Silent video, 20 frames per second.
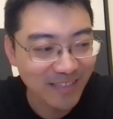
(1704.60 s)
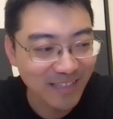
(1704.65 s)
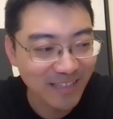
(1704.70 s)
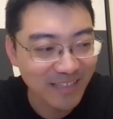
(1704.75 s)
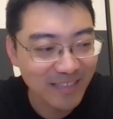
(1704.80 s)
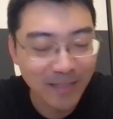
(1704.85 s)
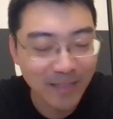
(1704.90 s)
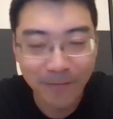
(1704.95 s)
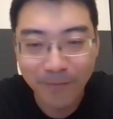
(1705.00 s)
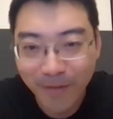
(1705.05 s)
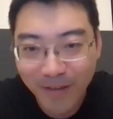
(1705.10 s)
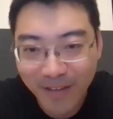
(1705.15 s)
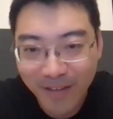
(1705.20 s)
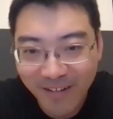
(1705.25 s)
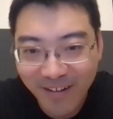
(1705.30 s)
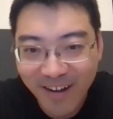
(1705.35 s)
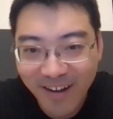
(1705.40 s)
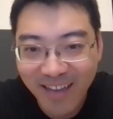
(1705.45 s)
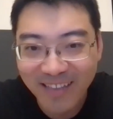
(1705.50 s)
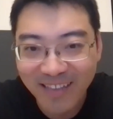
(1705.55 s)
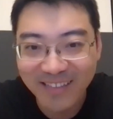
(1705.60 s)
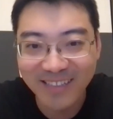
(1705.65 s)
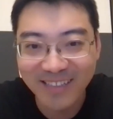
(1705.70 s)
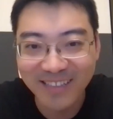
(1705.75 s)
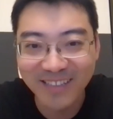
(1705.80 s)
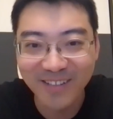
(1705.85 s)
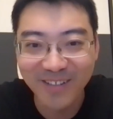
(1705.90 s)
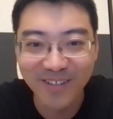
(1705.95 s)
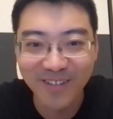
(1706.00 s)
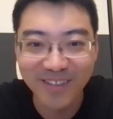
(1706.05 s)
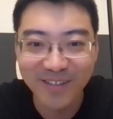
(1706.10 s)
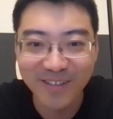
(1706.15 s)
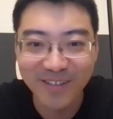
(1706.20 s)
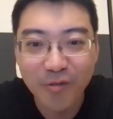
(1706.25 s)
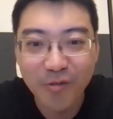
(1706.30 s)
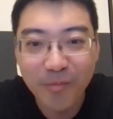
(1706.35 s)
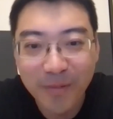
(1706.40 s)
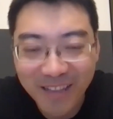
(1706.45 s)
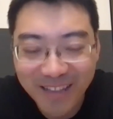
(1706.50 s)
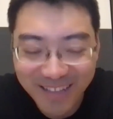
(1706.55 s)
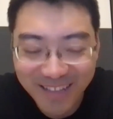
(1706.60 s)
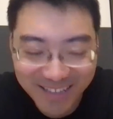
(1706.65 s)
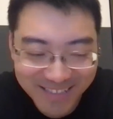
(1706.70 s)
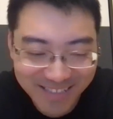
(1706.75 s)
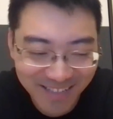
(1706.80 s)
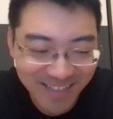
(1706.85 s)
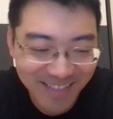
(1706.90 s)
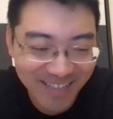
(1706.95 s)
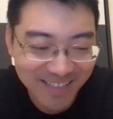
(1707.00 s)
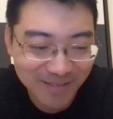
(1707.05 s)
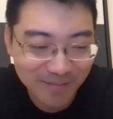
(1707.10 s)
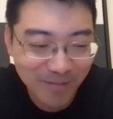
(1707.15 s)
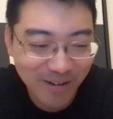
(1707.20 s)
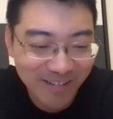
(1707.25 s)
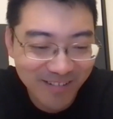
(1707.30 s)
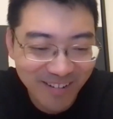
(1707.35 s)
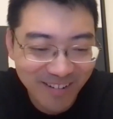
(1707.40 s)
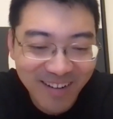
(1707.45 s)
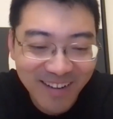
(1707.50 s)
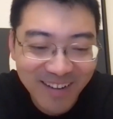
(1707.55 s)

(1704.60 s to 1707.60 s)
severe, and the rebellion is much